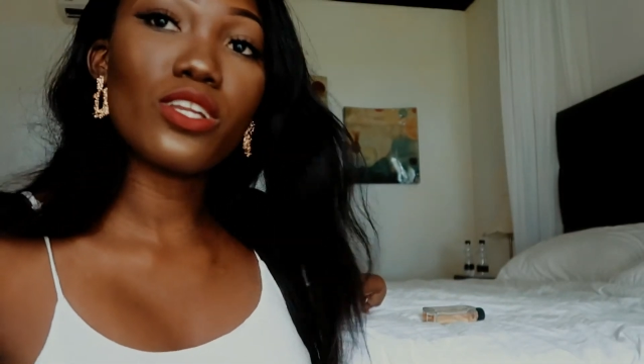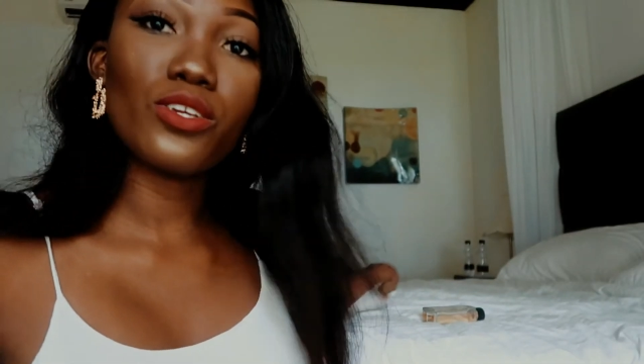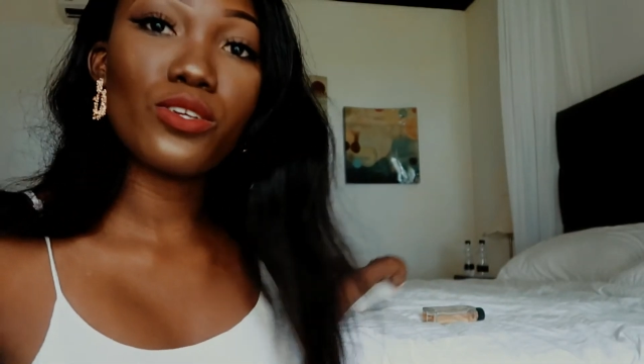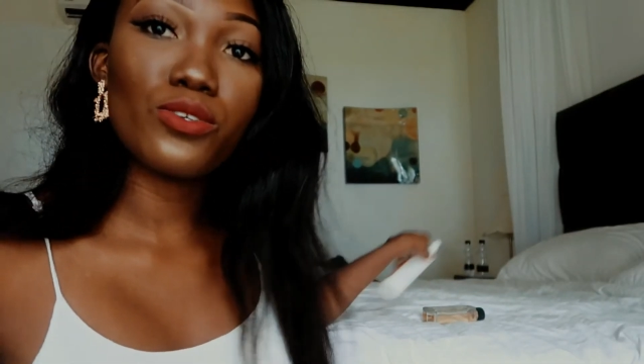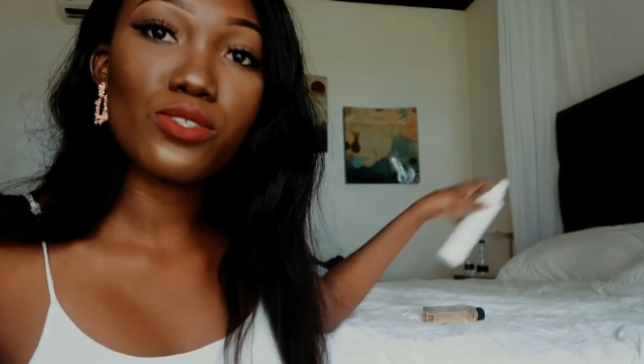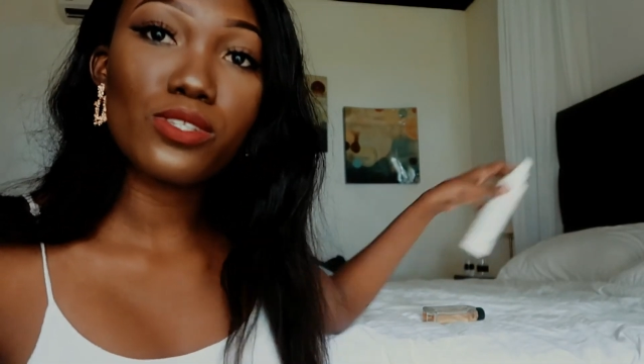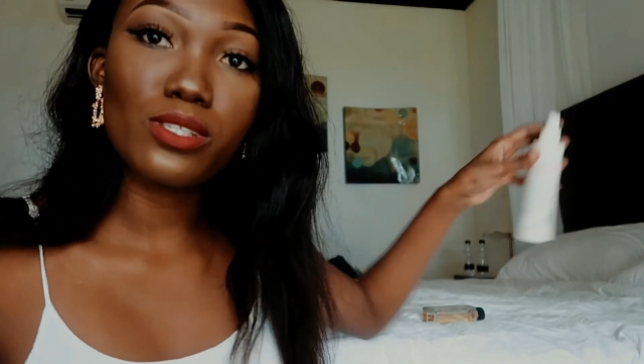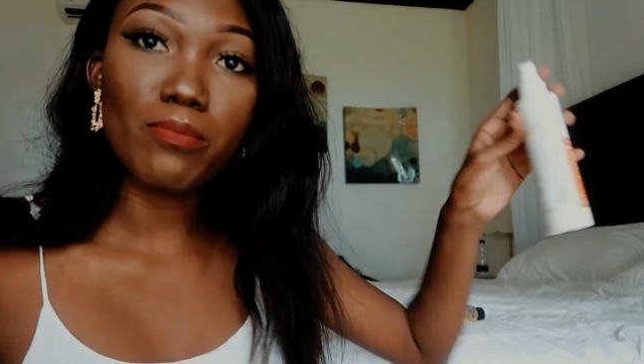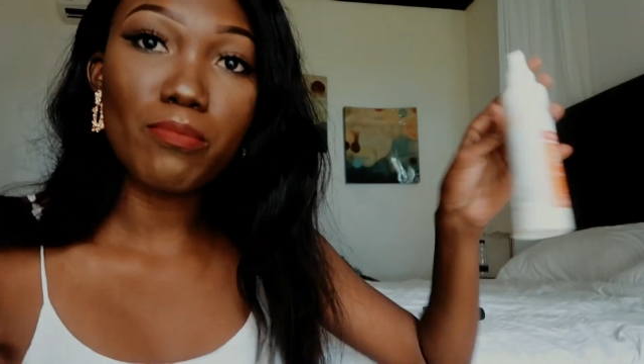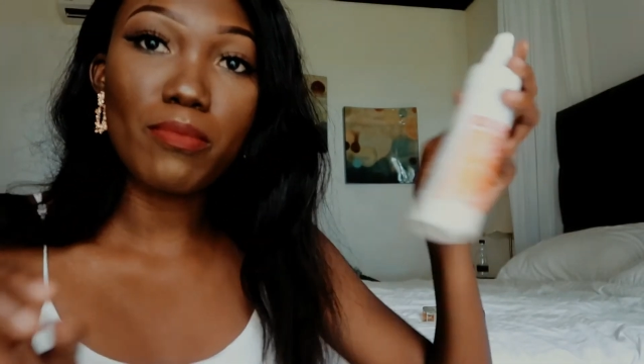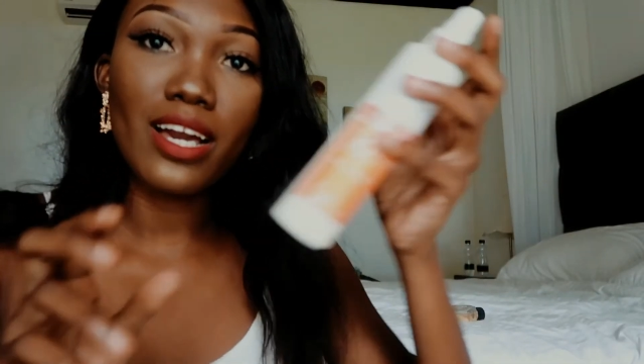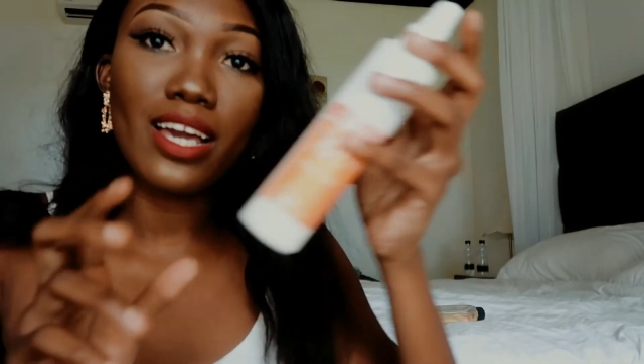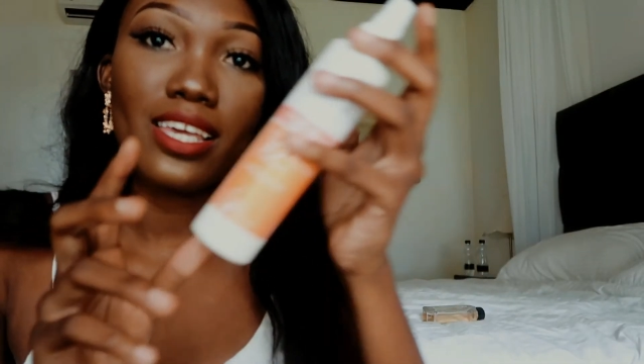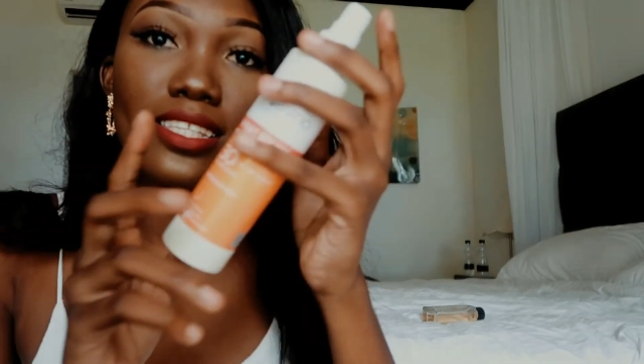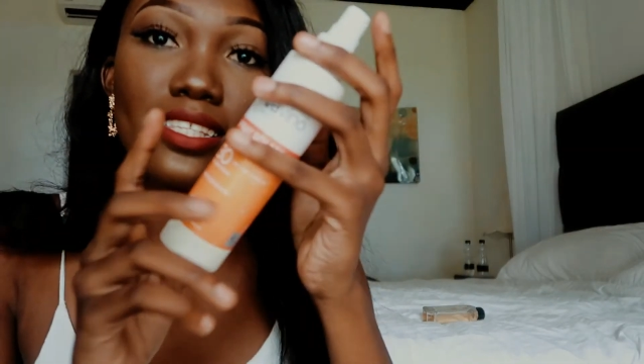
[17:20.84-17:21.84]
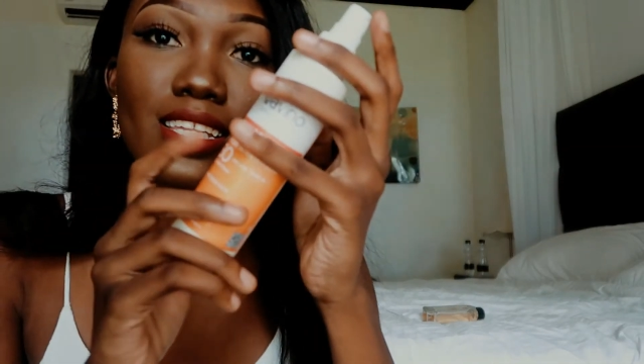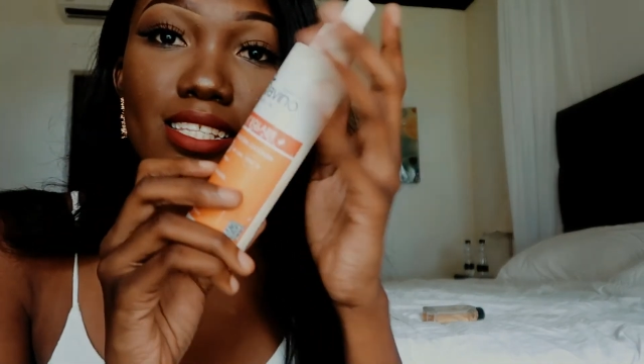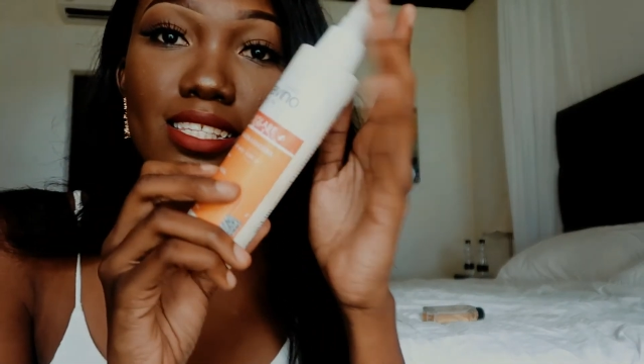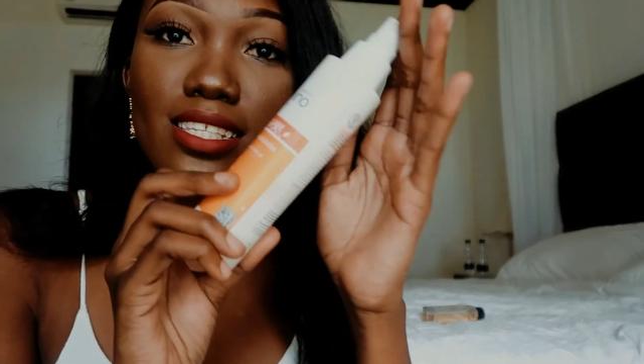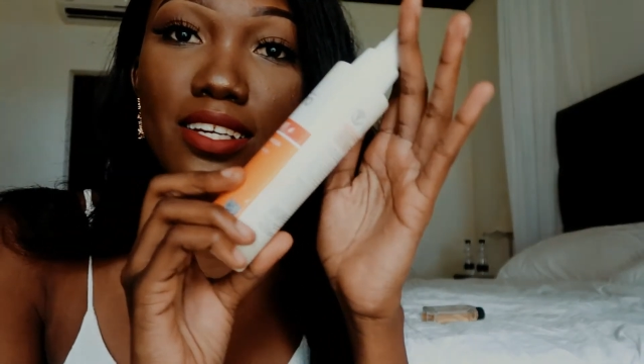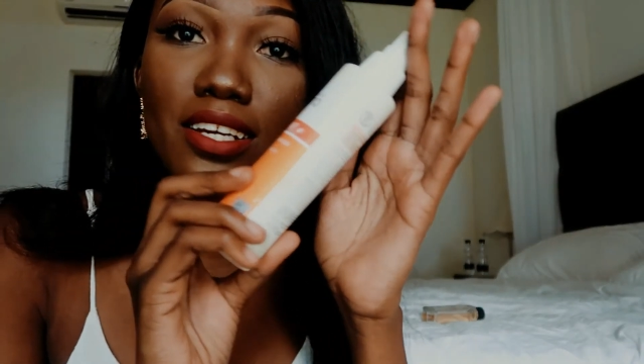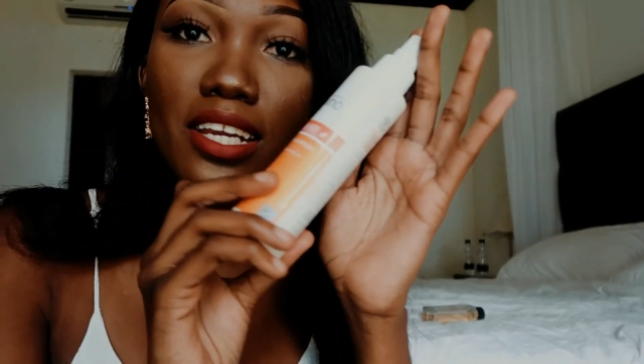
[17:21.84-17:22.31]
to use my
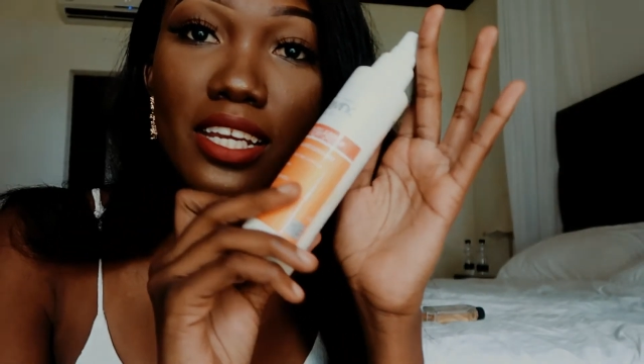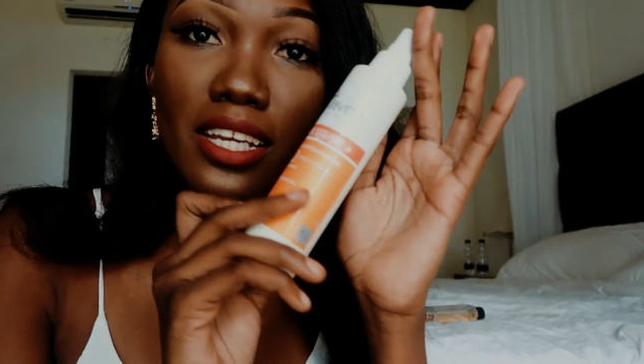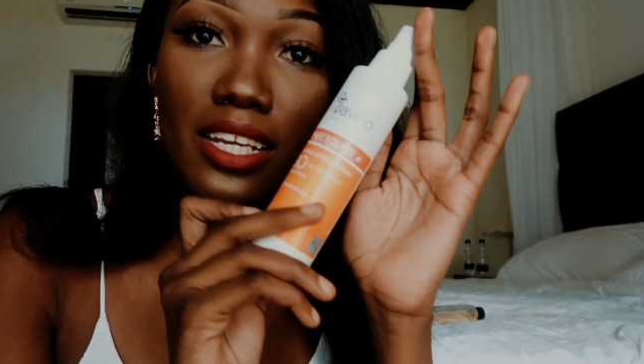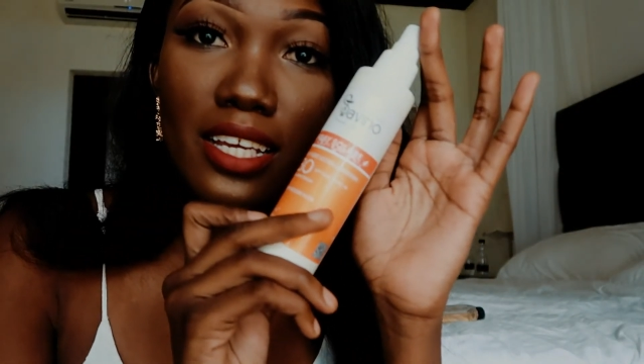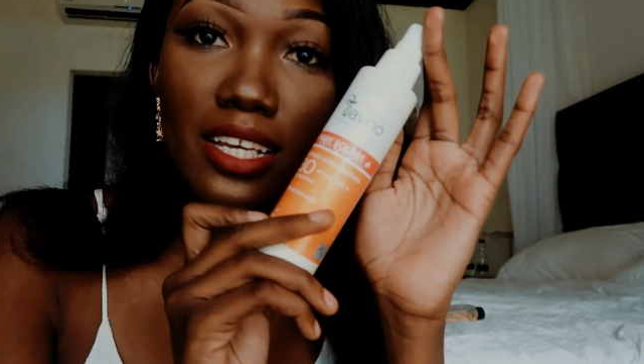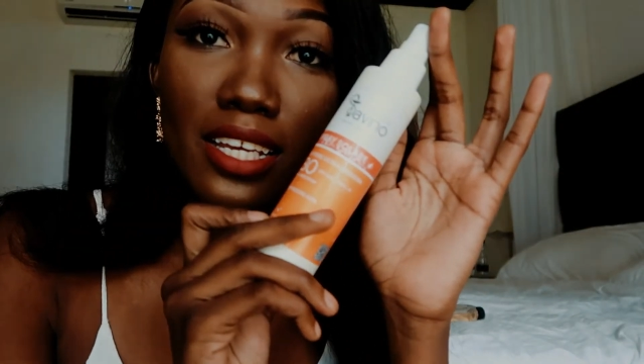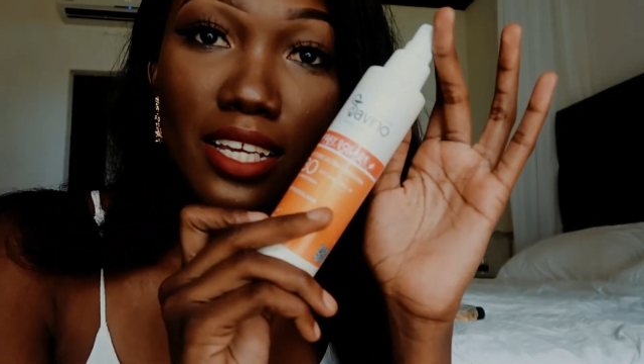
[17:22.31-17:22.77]
sunscreen